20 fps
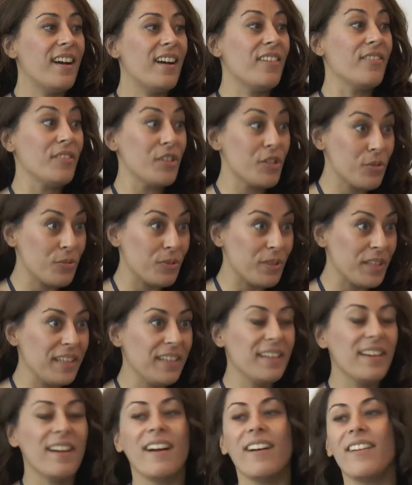
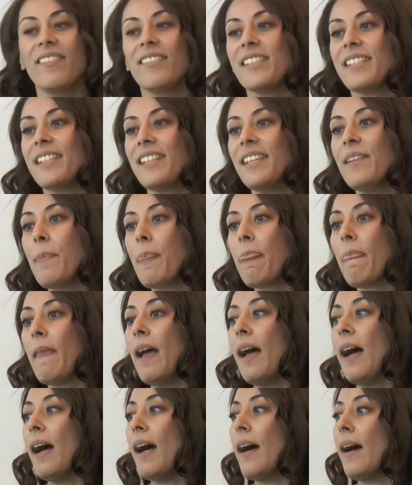visually, obviously,
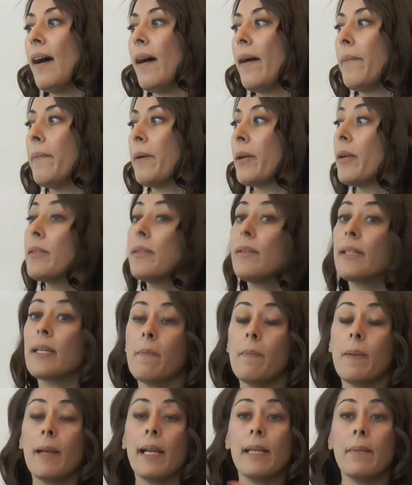but also
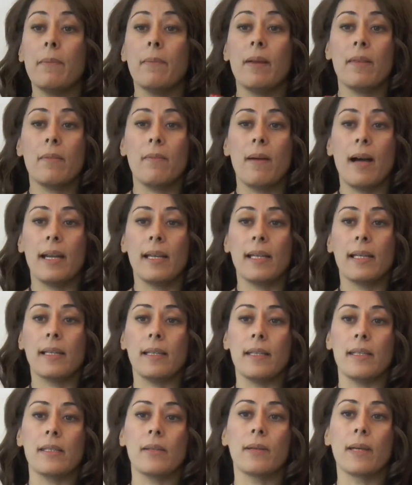compare them
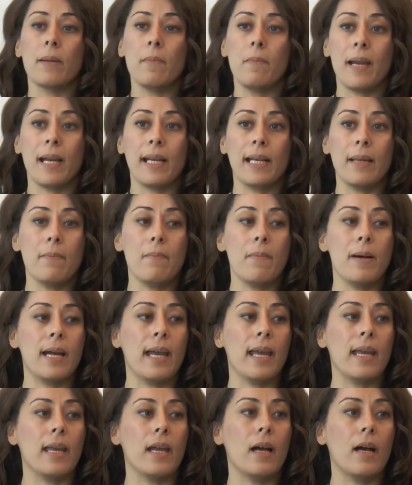mathematically. So compare them
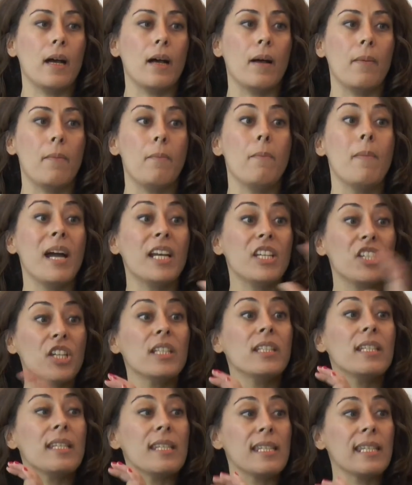by matching
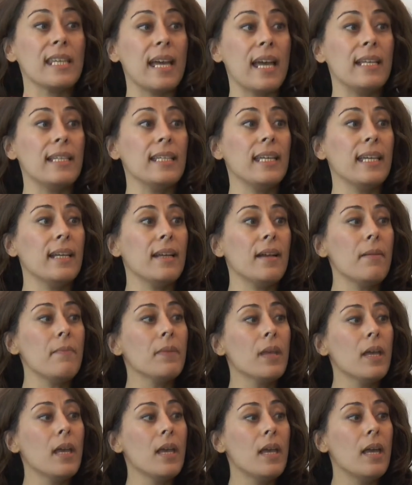the scan data
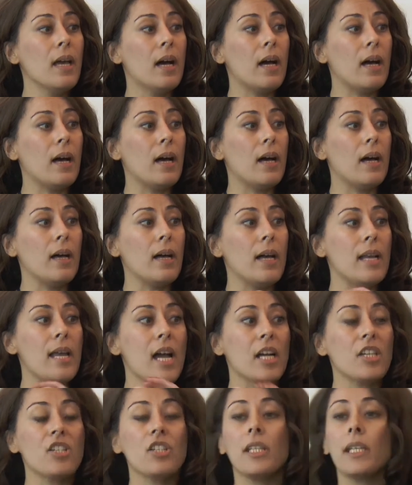and
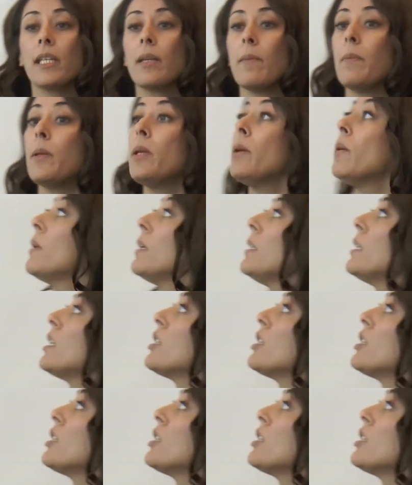actually computing the